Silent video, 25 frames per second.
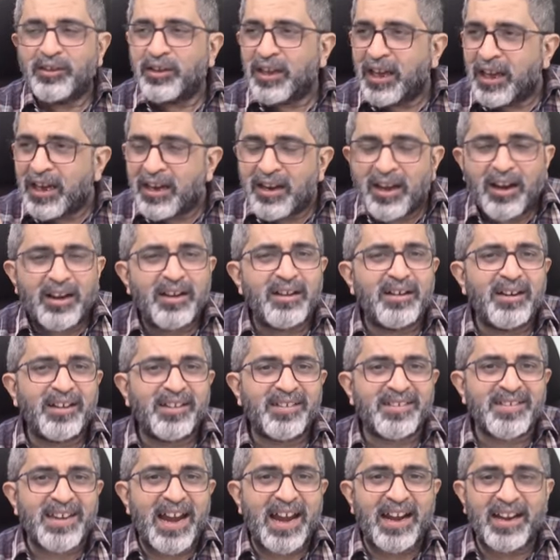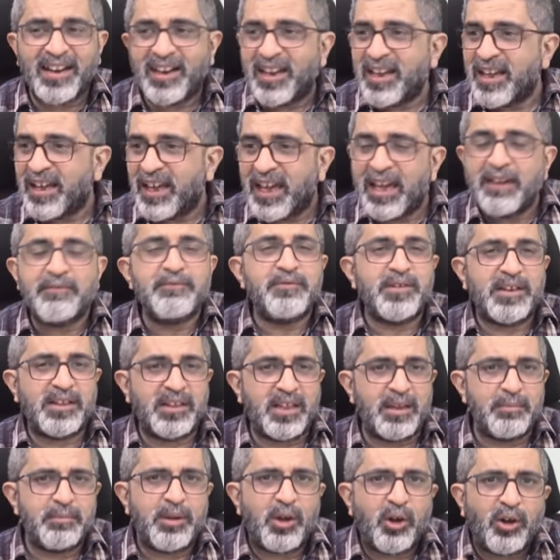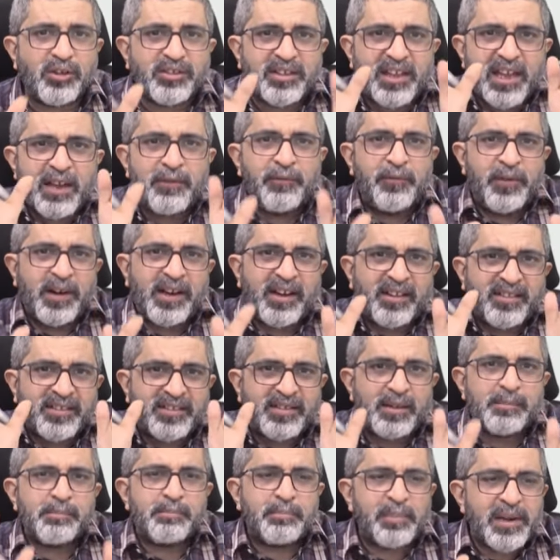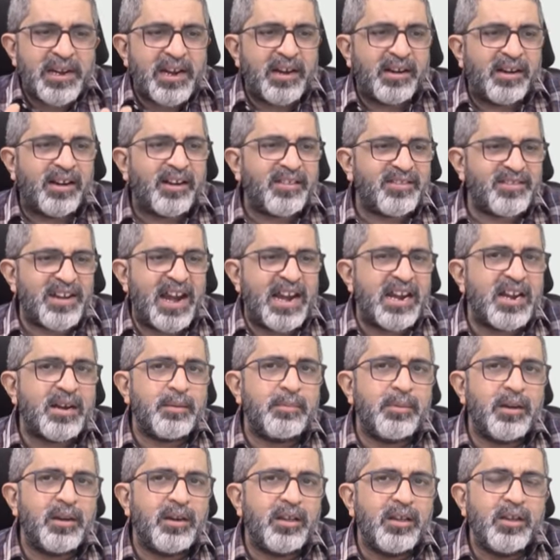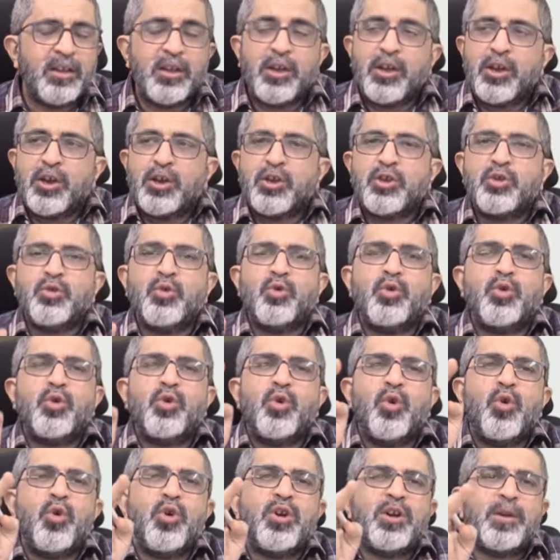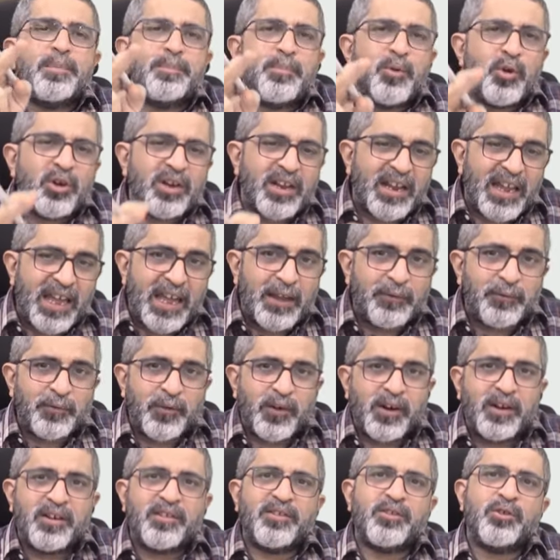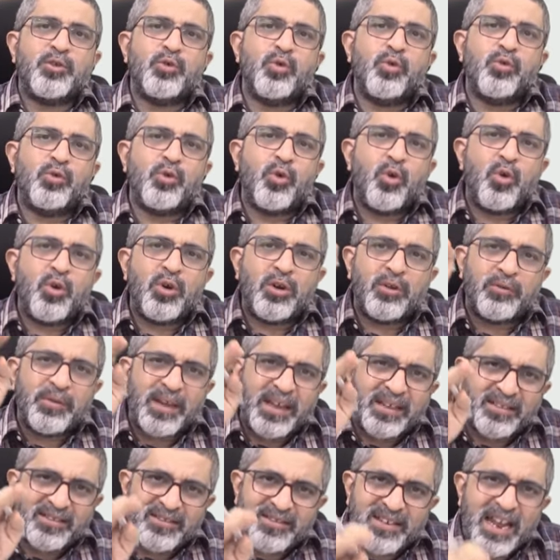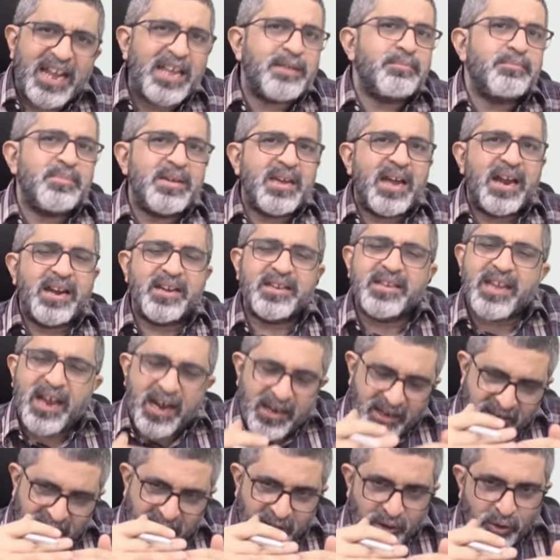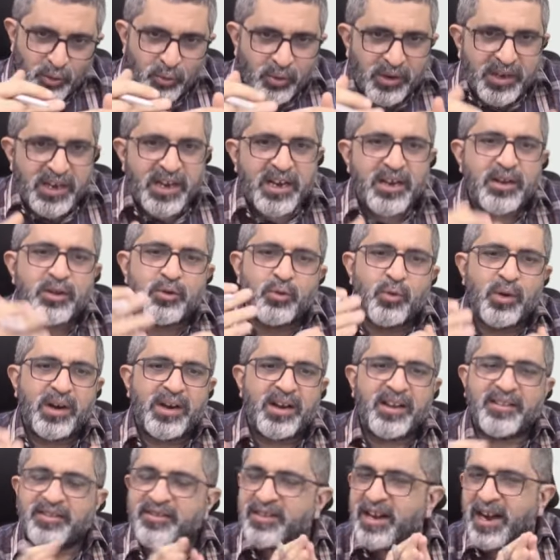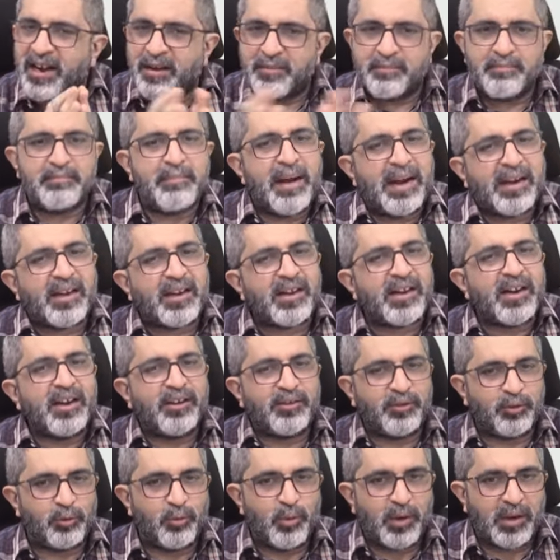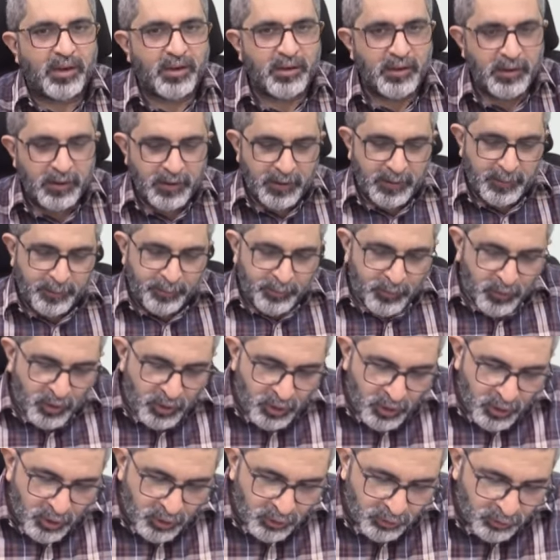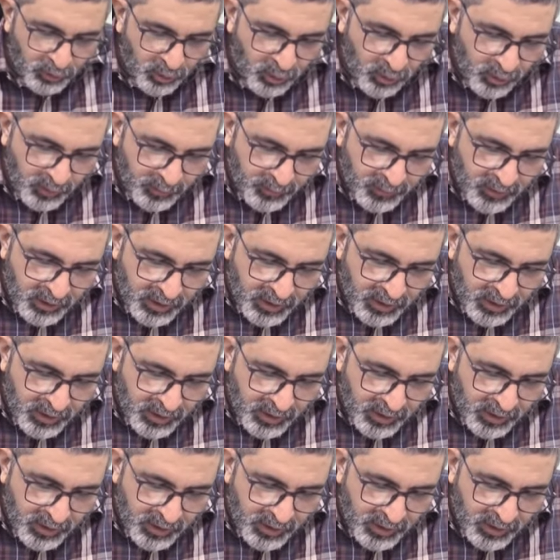in understanding everything, because if it is simply understandable, you don't put efforts, you don't waste time behind that, you read, you understand, matter gets over. So